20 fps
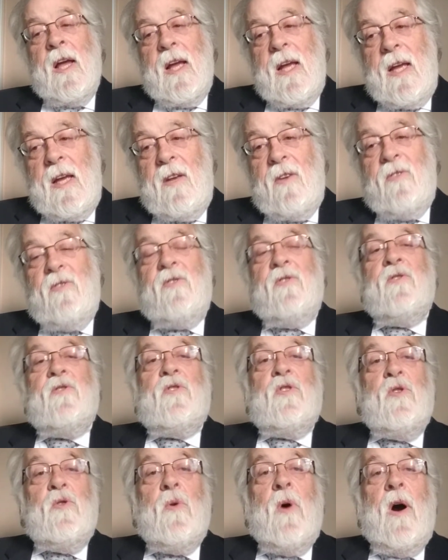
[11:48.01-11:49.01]
is
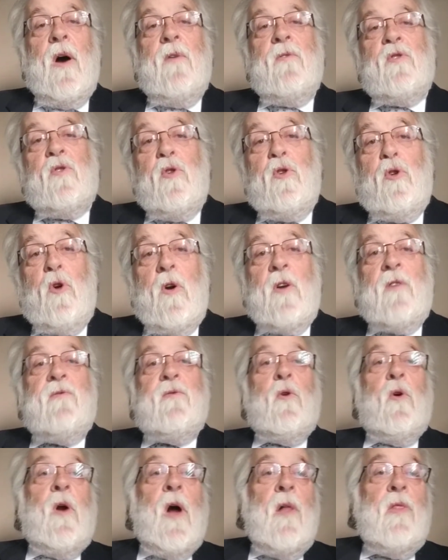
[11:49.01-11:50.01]
to look
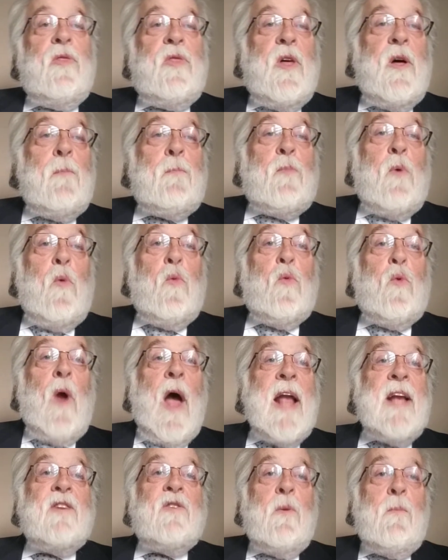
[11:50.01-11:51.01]
for the
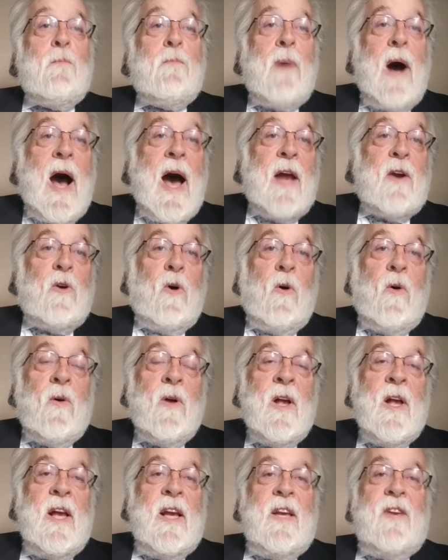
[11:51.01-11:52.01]
right model.
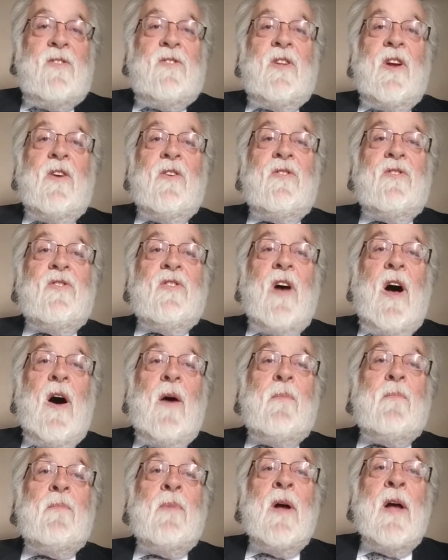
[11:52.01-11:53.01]
Is there
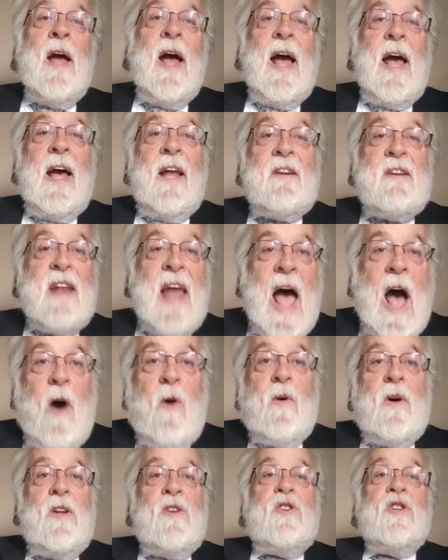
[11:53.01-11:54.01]
some
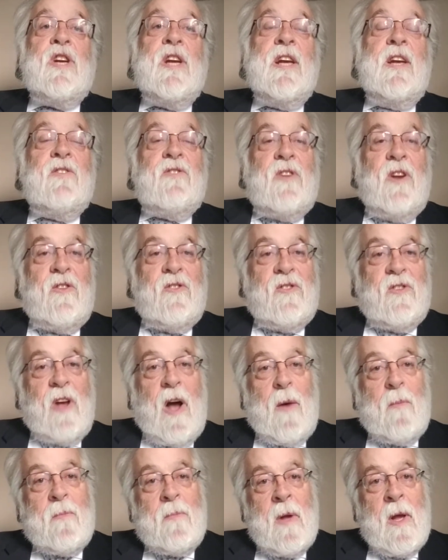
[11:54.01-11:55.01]
analogy? Is there
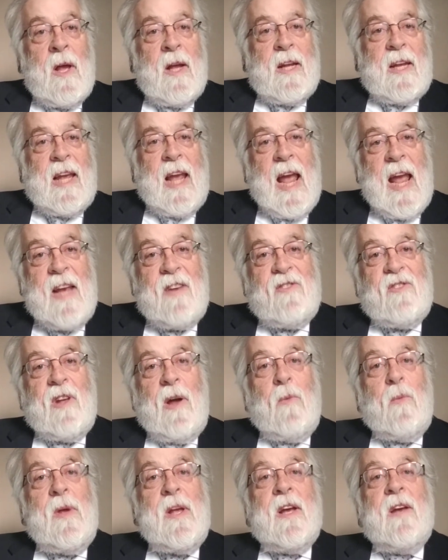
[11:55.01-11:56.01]
some case
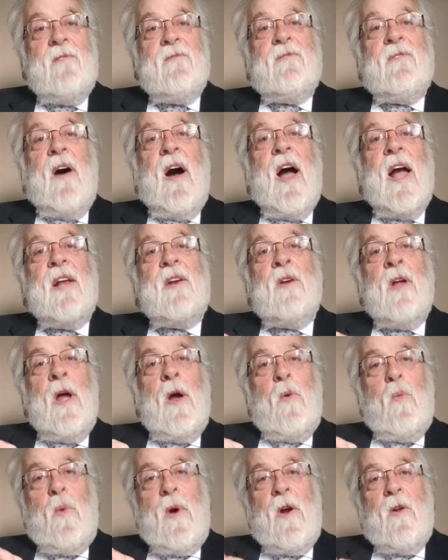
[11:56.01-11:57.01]
that we can find
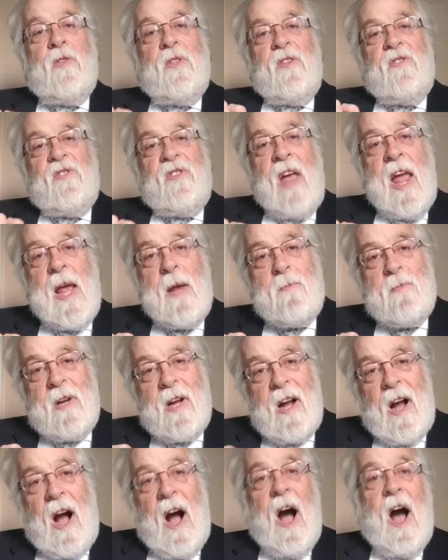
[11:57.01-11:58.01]
where the same
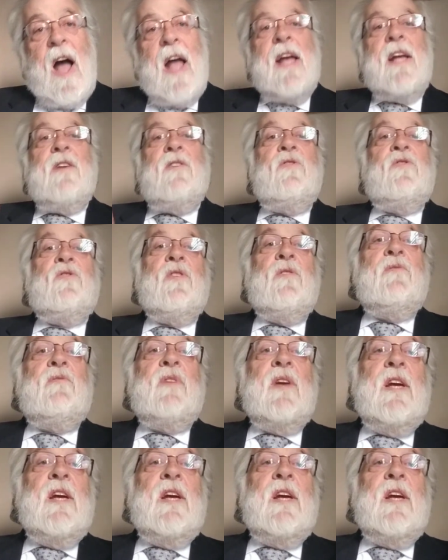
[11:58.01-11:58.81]
kinds of